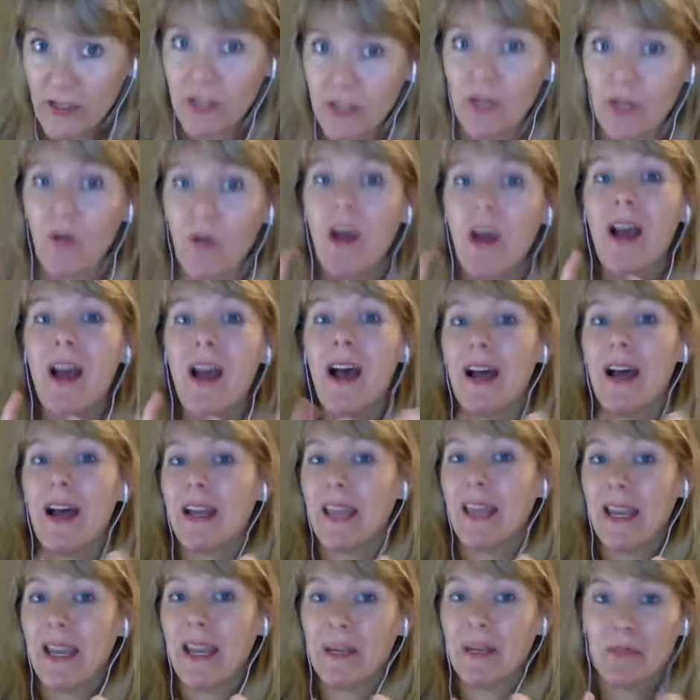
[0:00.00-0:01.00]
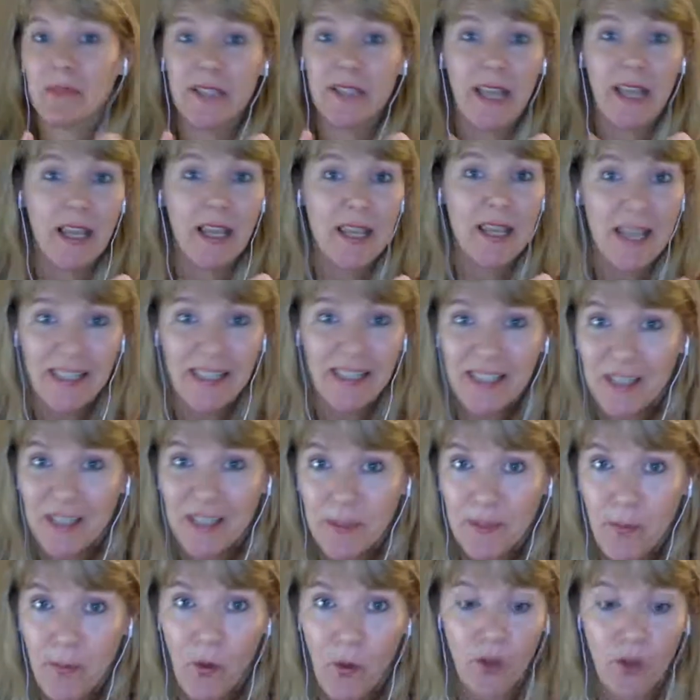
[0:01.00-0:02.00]
So again, I'm saying yes, it's
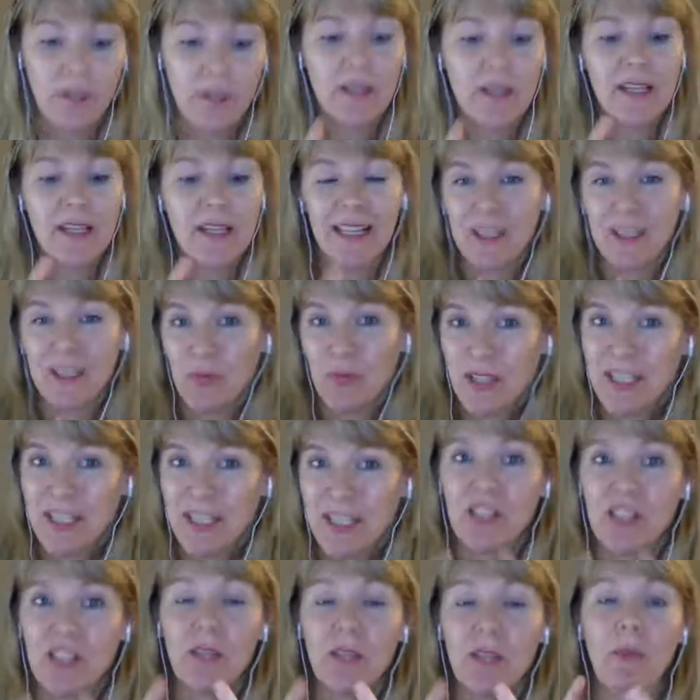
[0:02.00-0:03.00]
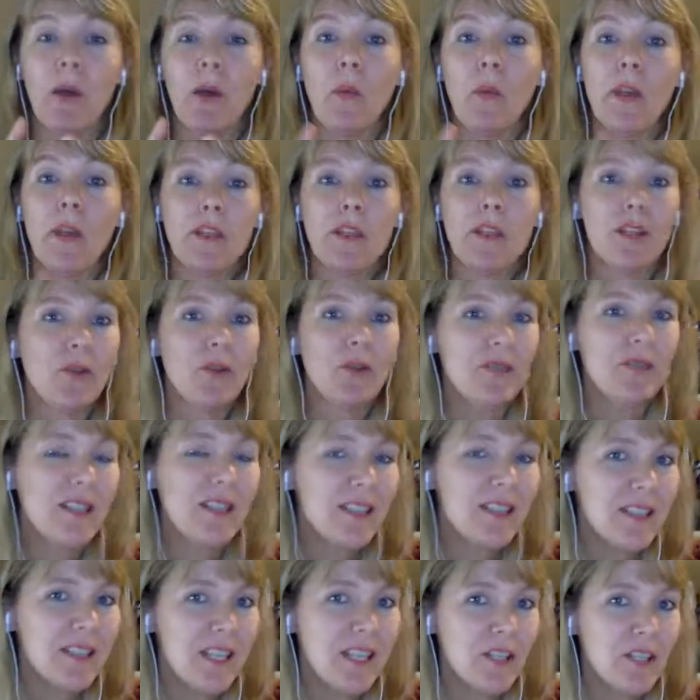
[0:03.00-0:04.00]
important. Yes, we teach it, but we don't need
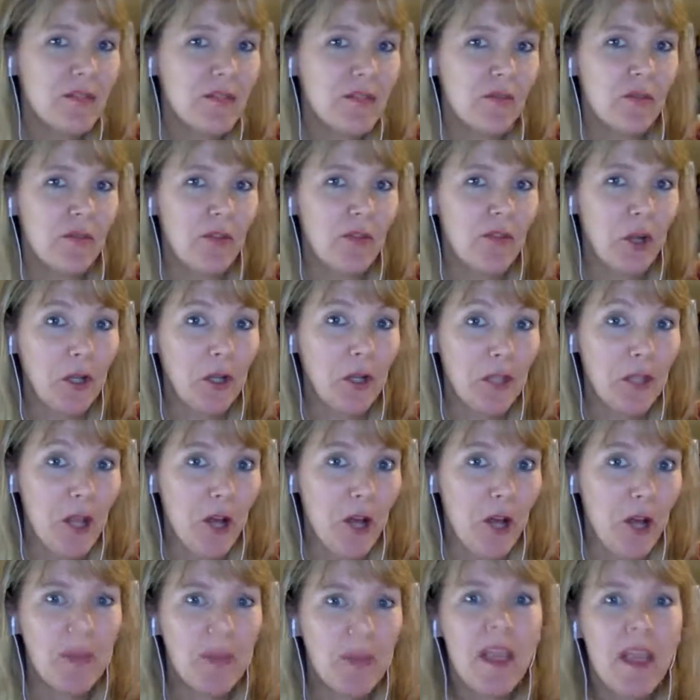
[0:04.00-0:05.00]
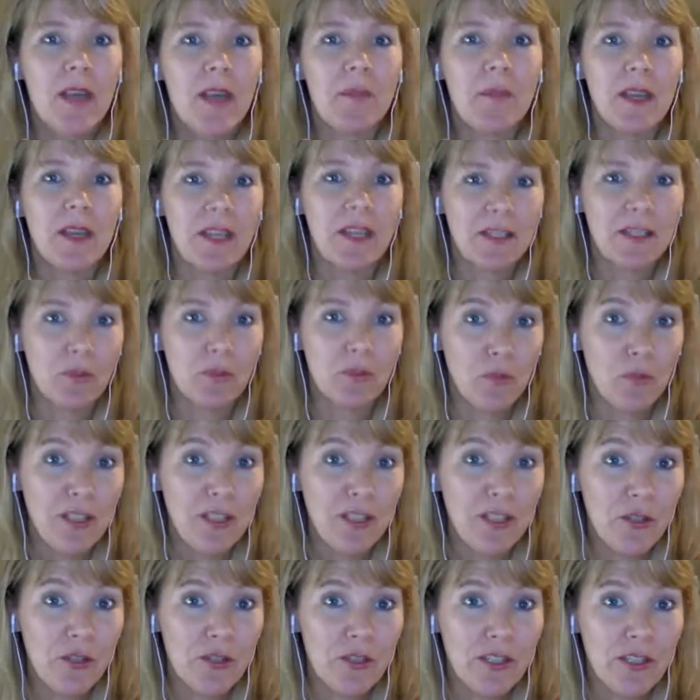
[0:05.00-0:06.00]
to teach it for very long because the
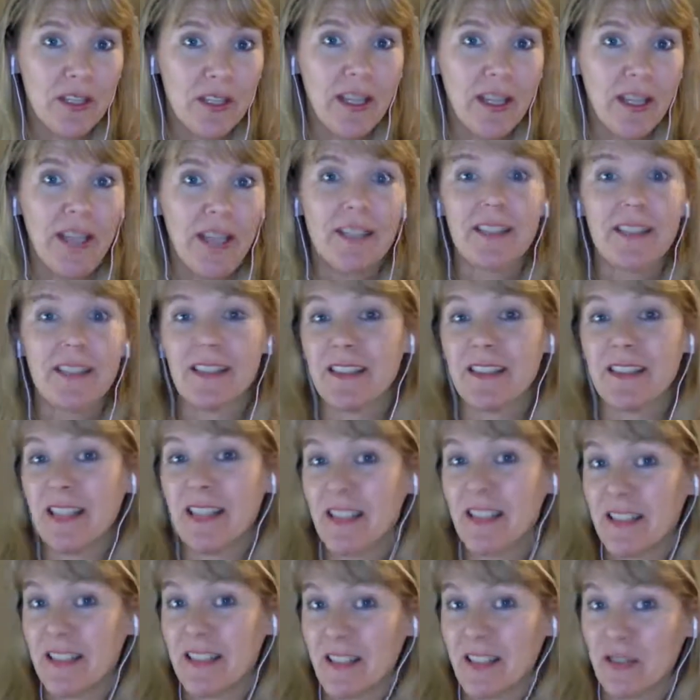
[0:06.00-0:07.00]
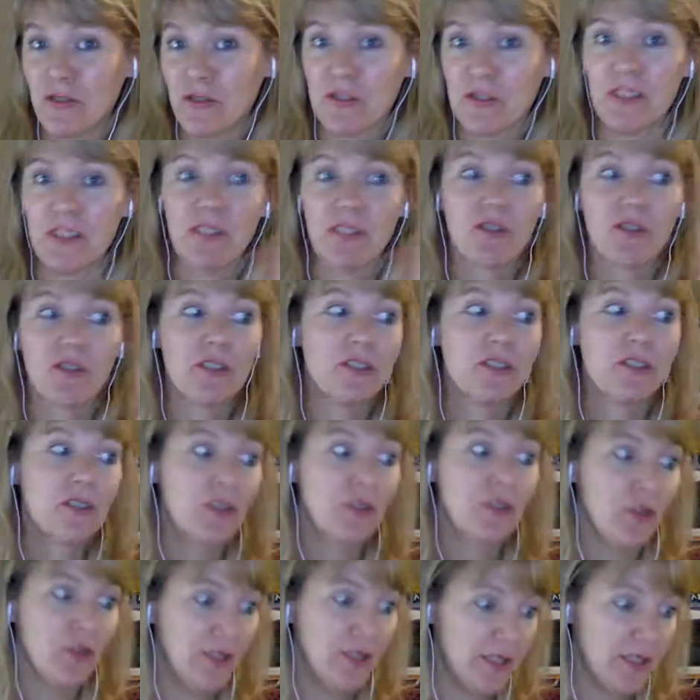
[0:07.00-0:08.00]
research indicates that six sessions is just
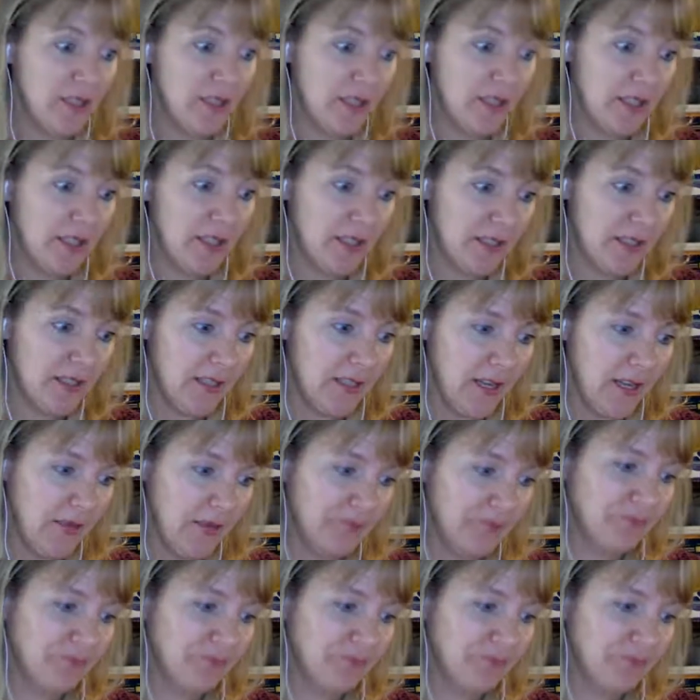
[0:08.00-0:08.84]
as good as 60.